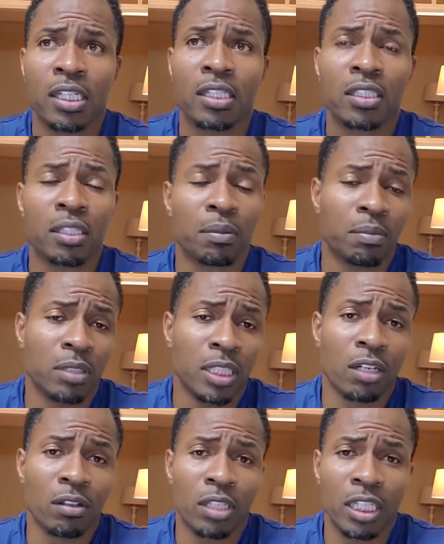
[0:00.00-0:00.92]
to
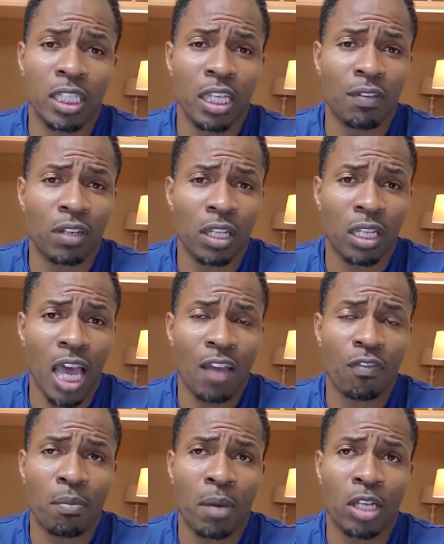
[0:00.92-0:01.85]
literally living a
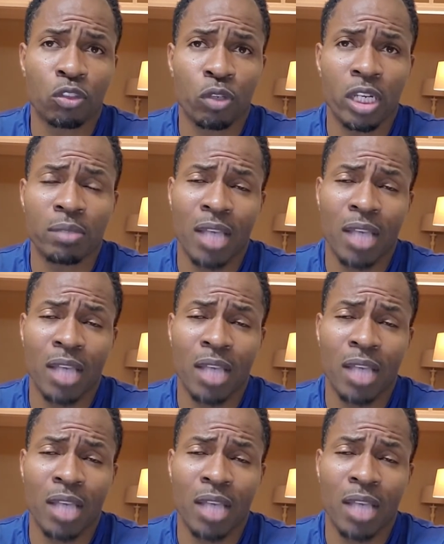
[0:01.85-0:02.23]
life of my dreams.